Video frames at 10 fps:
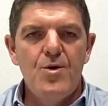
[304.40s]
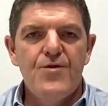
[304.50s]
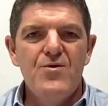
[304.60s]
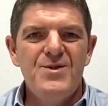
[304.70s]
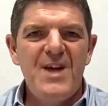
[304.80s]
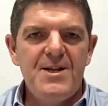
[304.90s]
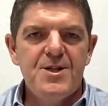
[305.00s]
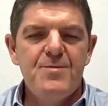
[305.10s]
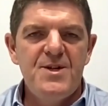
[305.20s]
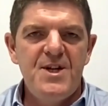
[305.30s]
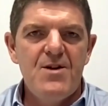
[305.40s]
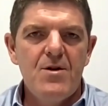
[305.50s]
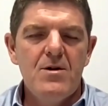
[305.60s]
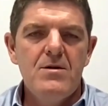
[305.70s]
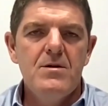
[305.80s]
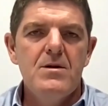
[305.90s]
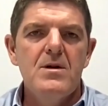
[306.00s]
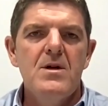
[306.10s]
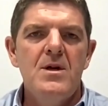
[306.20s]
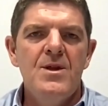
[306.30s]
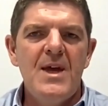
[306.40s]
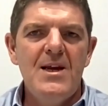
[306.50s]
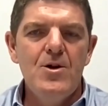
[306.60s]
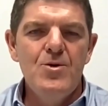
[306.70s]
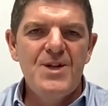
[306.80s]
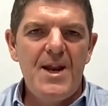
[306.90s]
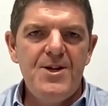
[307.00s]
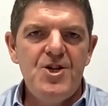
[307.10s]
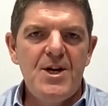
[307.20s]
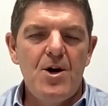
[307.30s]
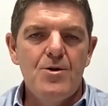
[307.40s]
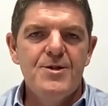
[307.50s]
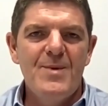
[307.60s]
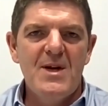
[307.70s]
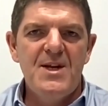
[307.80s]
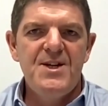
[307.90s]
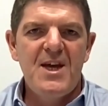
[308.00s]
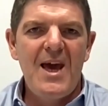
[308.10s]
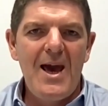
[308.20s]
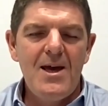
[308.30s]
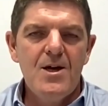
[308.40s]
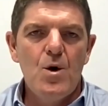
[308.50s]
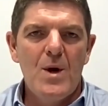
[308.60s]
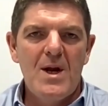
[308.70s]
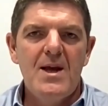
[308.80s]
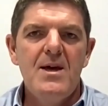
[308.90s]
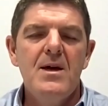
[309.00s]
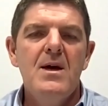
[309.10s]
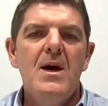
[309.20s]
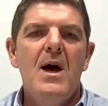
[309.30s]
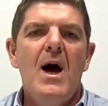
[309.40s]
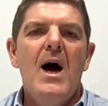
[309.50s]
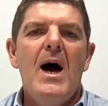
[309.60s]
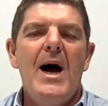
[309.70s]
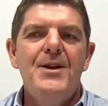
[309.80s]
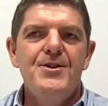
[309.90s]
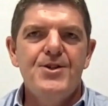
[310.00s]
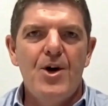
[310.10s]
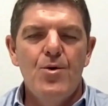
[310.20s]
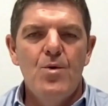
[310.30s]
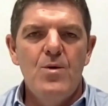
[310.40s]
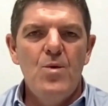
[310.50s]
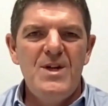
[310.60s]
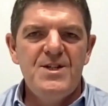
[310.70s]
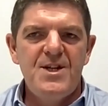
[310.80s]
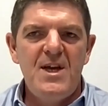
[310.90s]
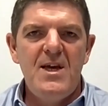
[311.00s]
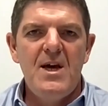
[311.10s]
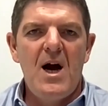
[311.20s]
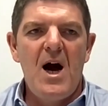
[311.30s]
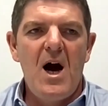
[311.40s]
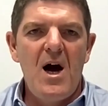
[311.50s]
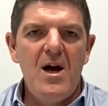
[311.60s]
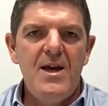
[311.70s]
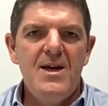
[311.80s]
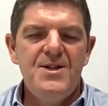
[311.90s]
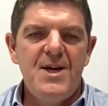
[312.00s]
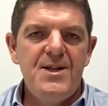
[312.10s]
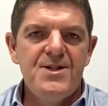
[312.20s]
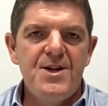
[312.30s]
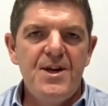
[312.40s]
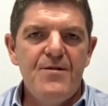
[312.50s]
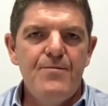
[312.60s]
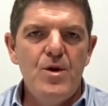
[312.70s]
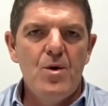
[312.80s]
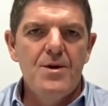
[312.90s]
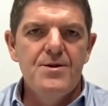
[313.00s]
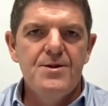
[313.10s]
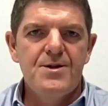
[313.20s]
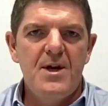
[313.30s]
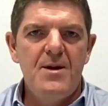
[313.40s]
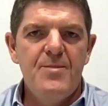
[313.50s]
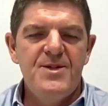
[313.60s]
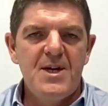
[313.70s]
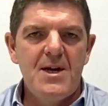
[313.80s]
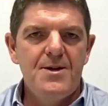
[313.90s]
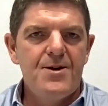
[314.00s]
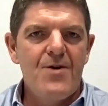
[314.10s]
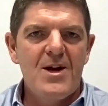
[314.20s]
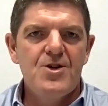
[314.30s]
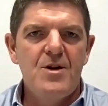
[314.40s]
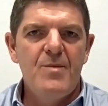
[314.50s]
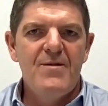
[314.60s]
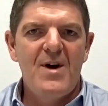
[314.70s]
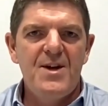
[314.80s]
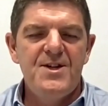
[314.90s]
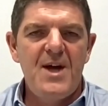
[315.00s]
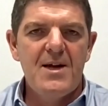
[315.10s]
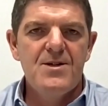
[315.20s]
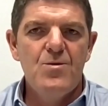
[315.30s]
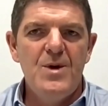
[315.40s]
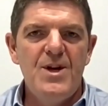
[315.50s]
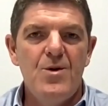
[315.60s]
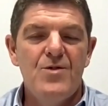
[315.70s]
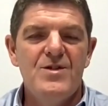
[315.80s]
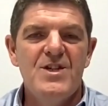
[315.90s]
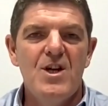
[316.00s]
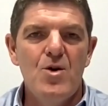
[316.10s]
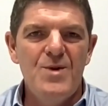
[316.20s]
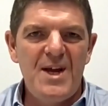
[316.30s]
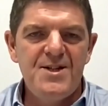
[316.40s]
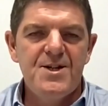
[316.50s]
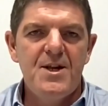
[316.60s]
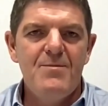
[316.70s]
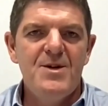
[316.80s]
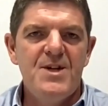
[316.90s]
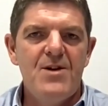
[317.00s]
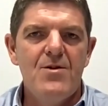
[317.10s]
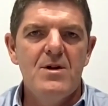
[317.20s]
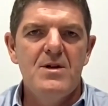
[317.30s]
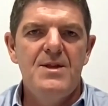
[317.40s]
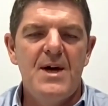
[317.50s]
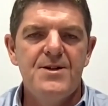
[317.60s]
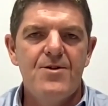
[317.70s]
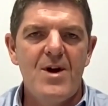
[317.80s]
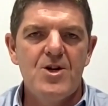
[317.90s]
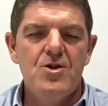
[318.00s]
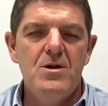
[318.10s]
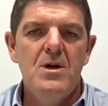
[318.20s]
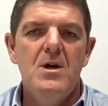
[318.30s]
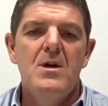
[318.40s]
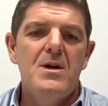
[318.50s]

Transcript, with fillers: go through dense material, they lose energy and ultimately decay quickly. Oh, okay. And so when we see high intensity of muons in a particular direction above our detector, we know there is low density material in that direction.